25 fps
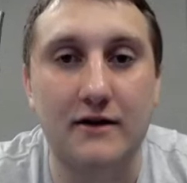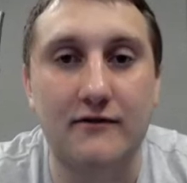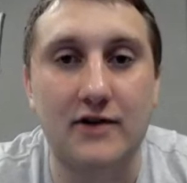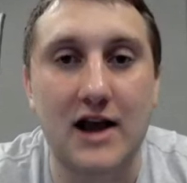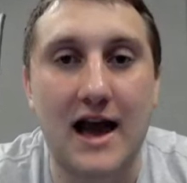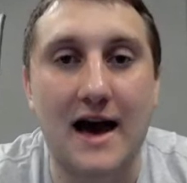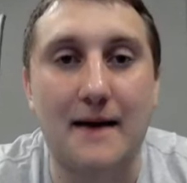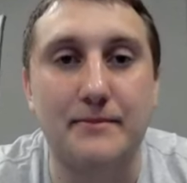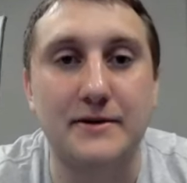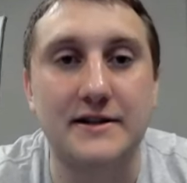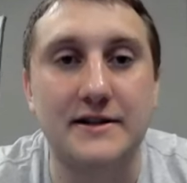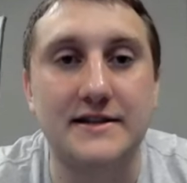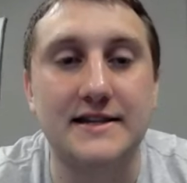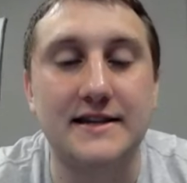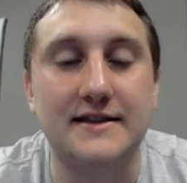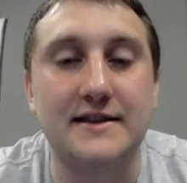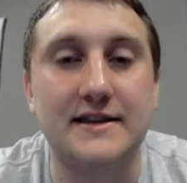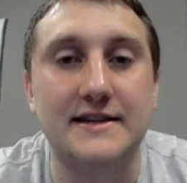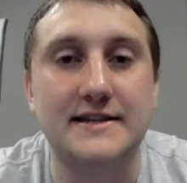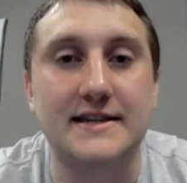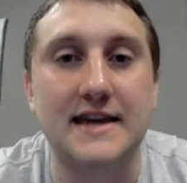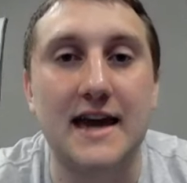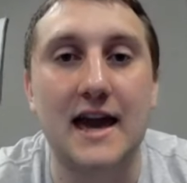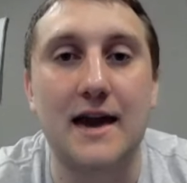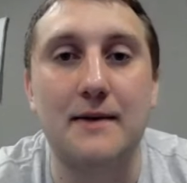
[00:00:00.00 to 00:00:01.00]
happens in
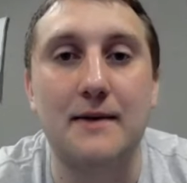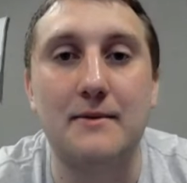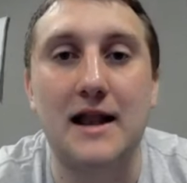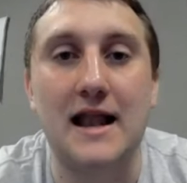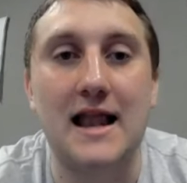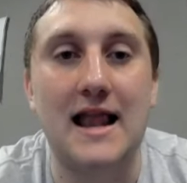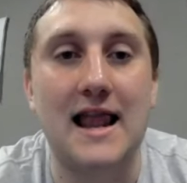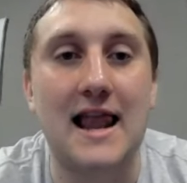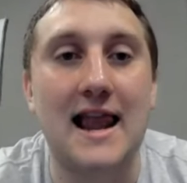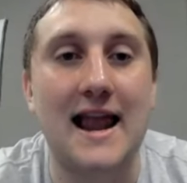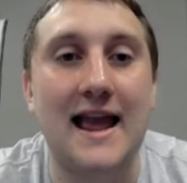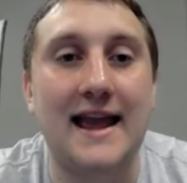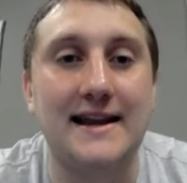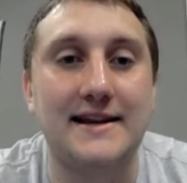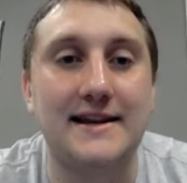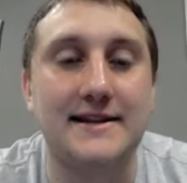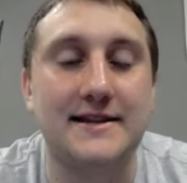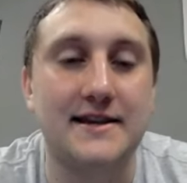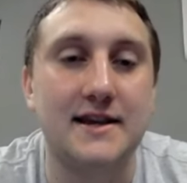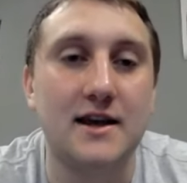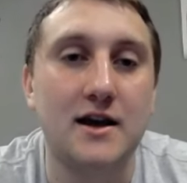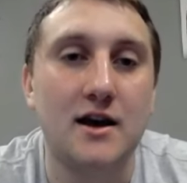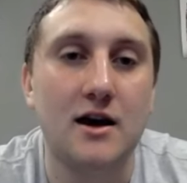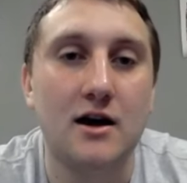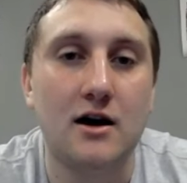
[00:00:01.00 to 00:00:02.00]
this game
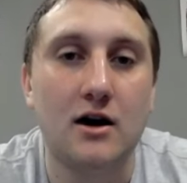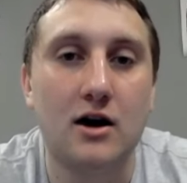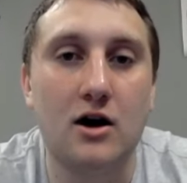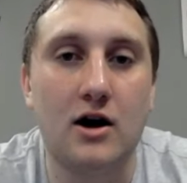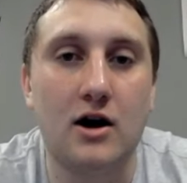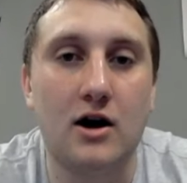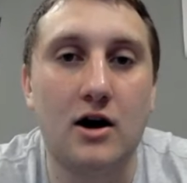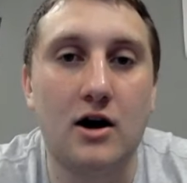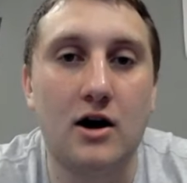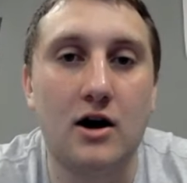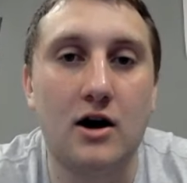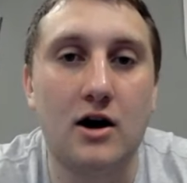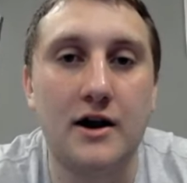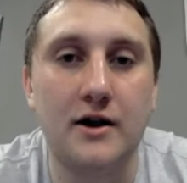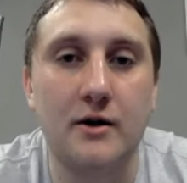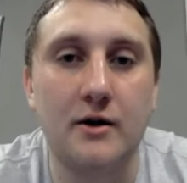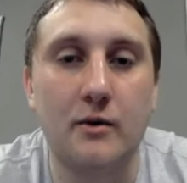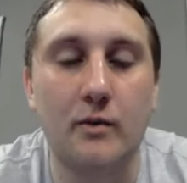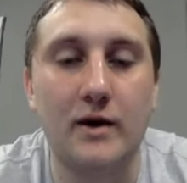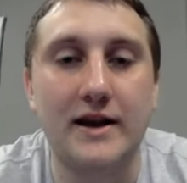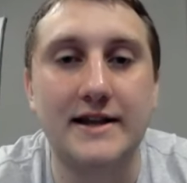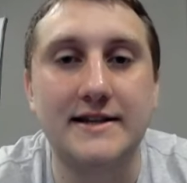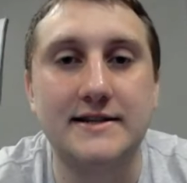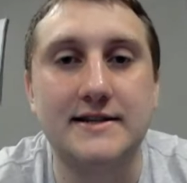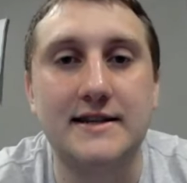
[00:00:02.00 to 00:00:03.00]
late on
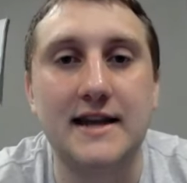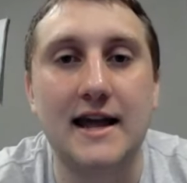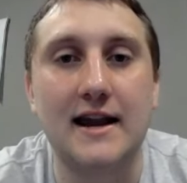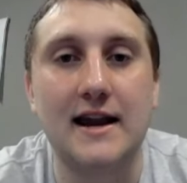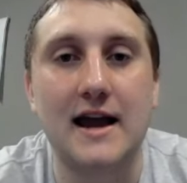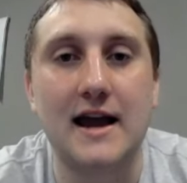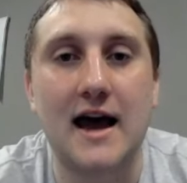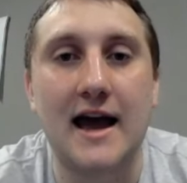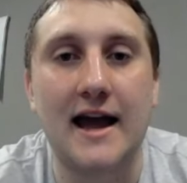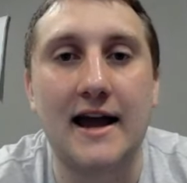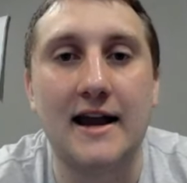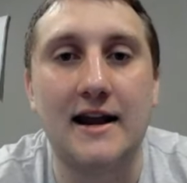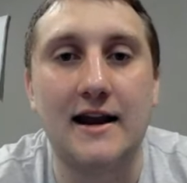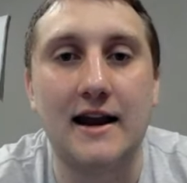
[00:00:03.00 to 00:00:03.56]
Wednesday night,